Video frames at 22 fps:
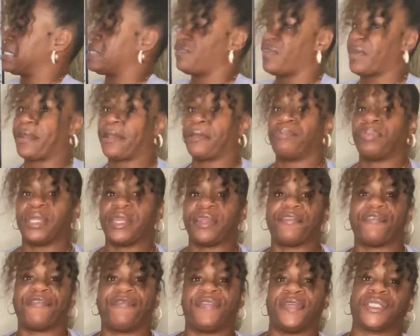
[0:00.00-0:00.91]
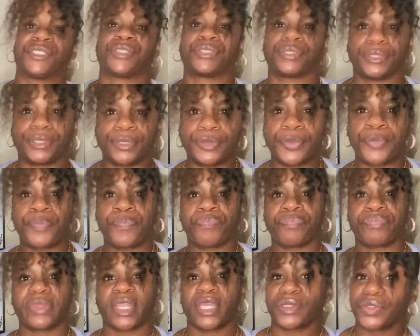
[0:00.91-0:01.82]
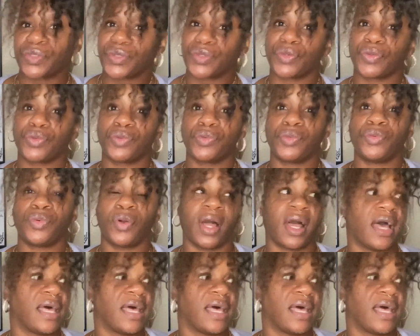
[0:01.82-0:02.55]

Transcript: very beneficial to